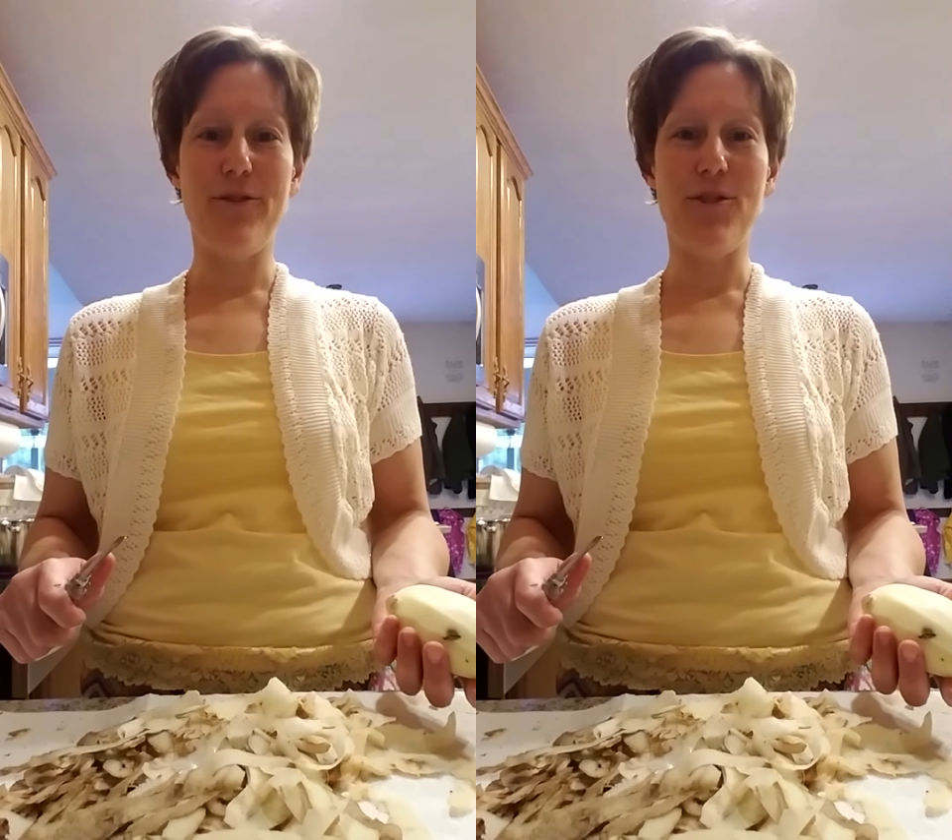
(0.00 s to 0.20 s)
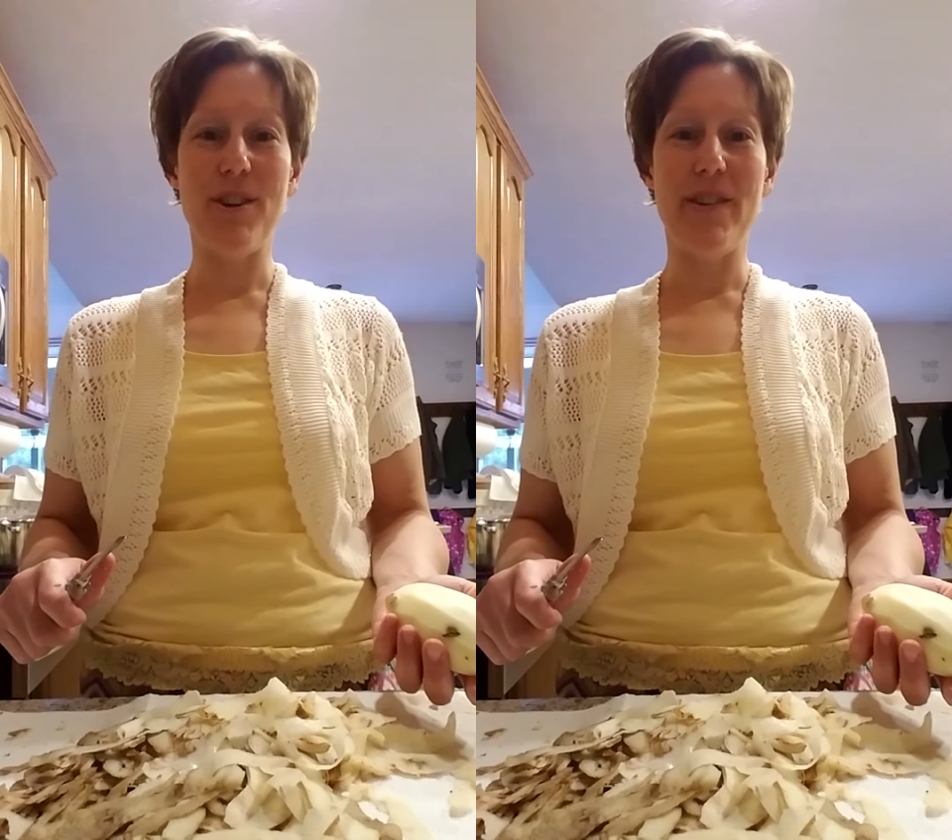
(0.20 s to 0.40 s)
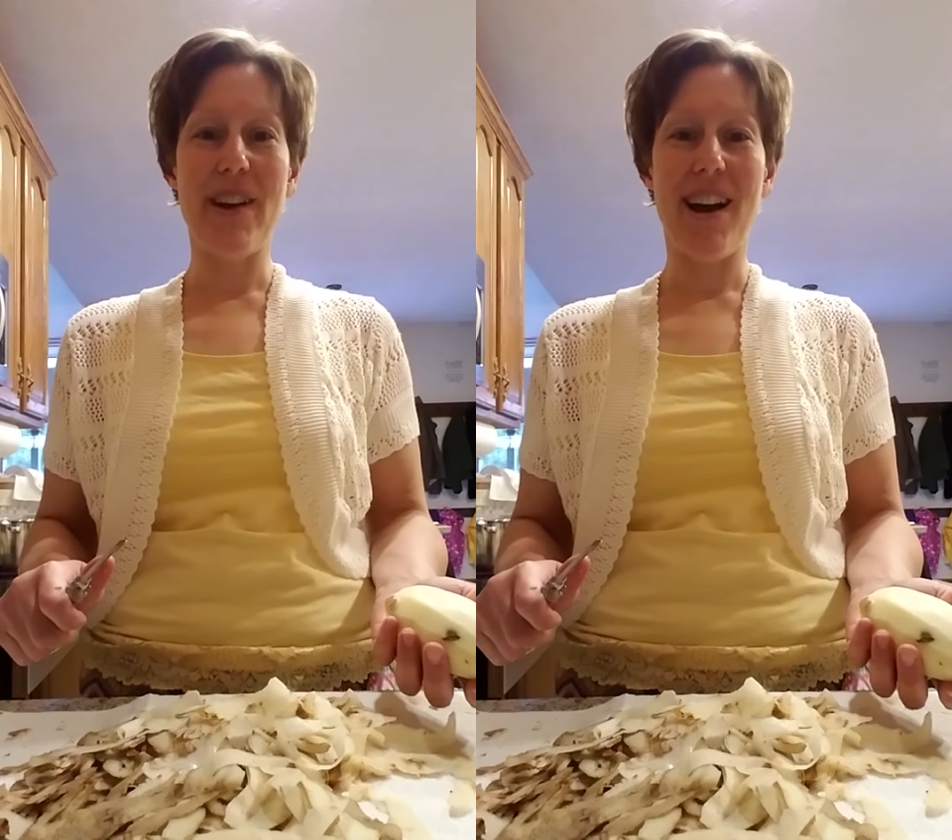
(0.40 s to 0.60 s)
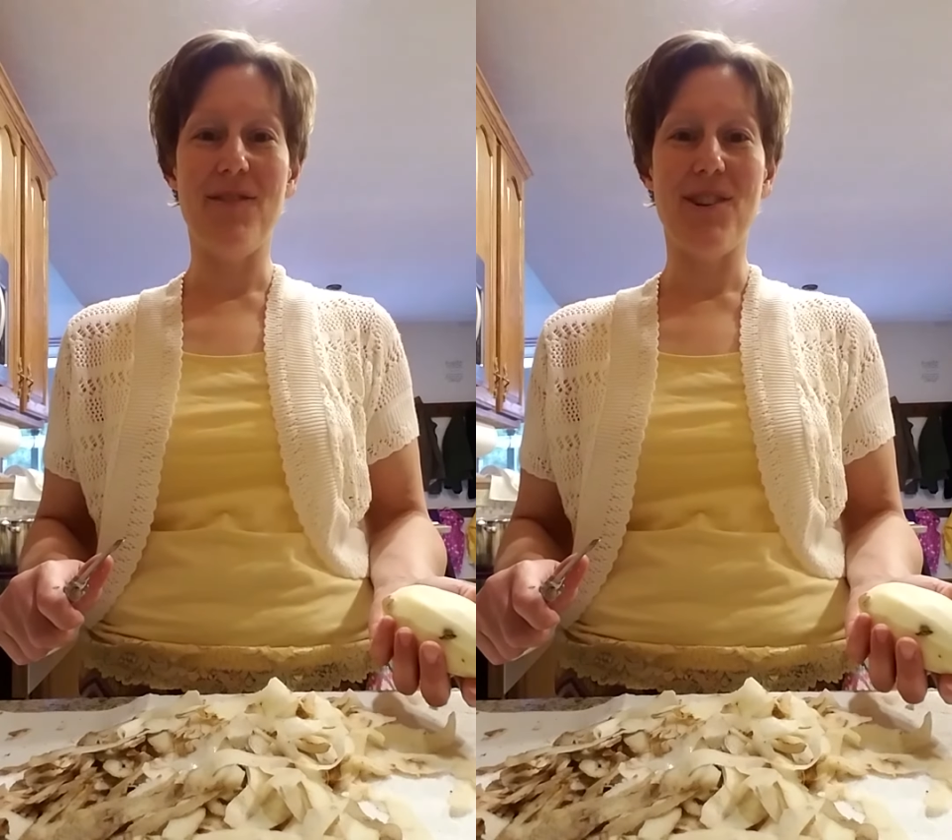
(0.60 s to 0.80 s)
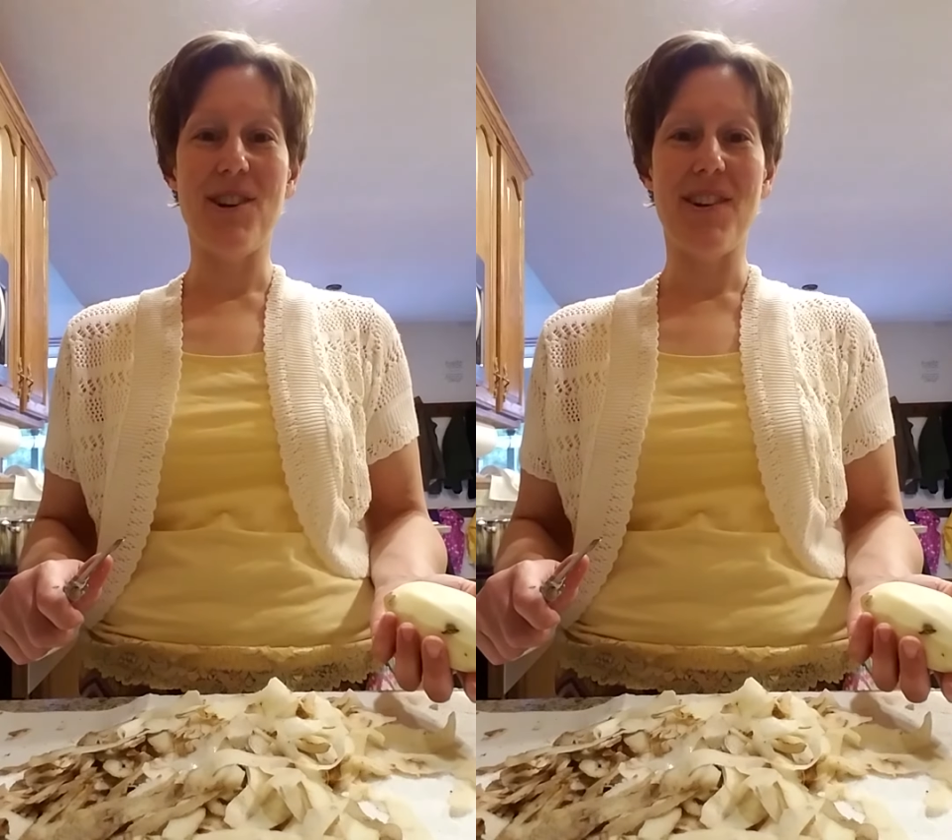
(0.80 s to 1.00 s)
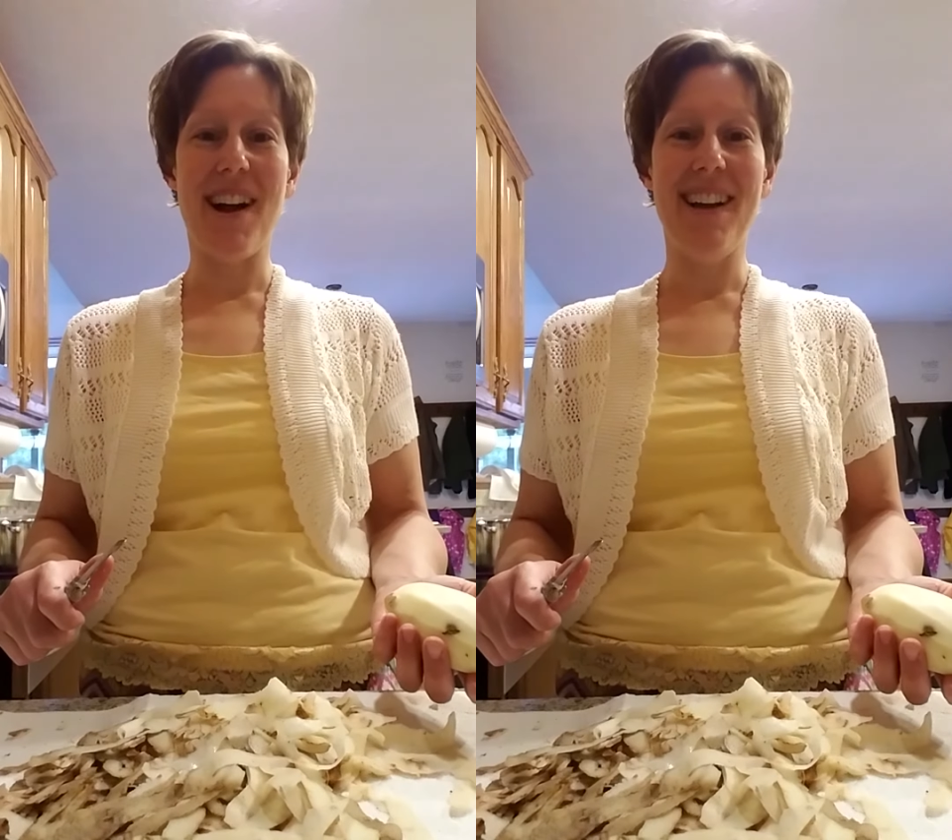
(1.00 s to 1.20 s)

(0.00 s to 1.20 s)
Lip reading: for our